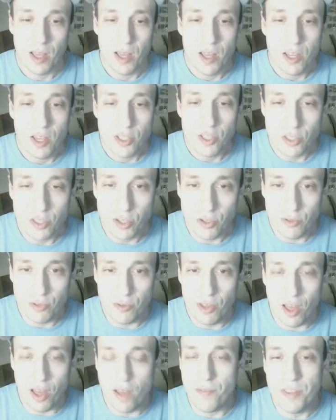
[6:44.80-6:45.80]

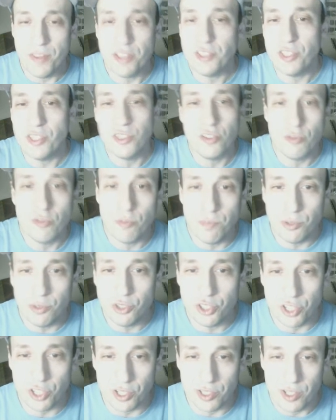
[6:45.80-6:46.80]
So this is all
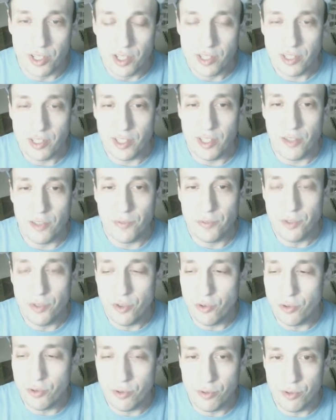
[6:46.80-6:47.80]
bullshit. See, if
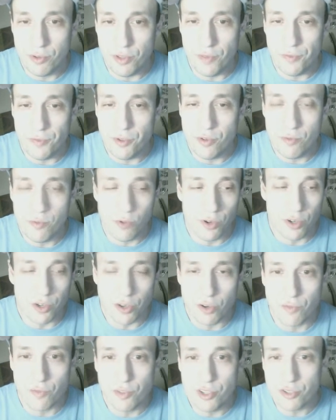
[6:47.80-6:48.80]
you want
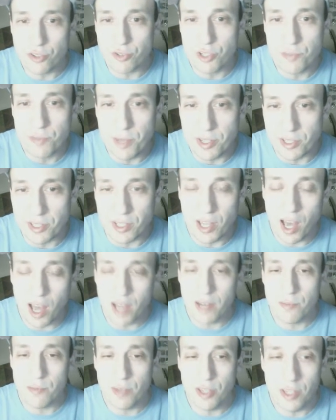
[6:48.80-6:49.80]
a resource-based
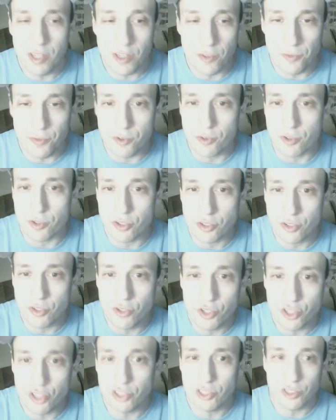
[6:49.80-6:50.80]
economy, if you're a
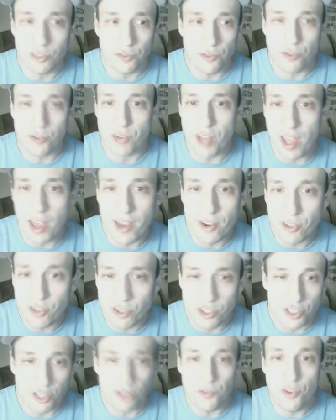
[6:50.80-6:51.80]
socialist, if you're an
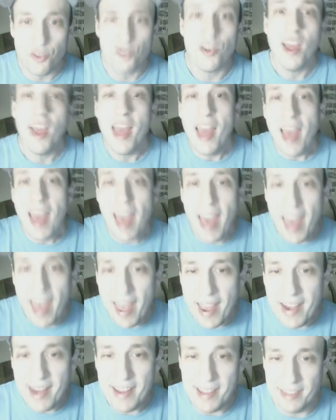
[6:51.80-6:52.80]
anarchist, if you're
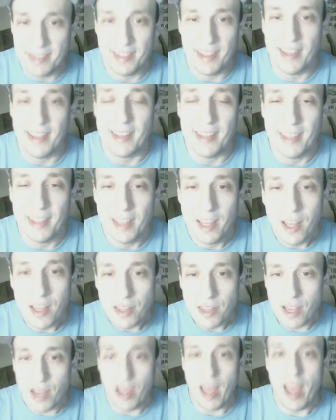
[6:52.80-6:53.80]
anything
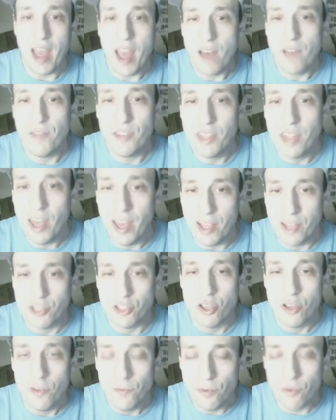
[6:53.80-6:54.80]
that advocates
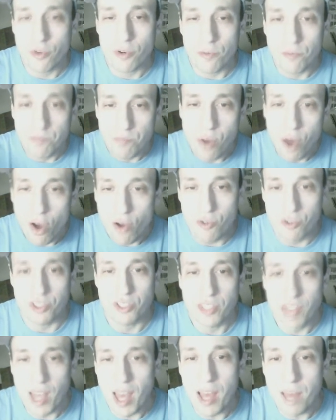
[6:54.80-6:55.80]
for a
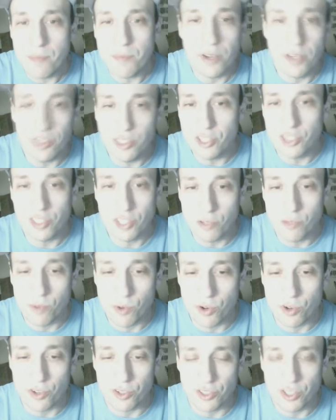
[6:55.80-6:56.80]
post-capitalistic
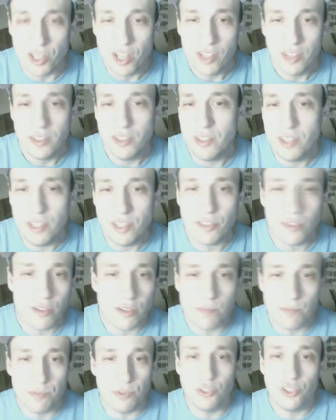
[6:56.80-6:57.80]
world, these are
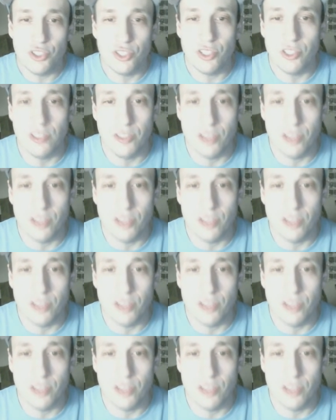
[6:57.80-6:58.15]
bullshit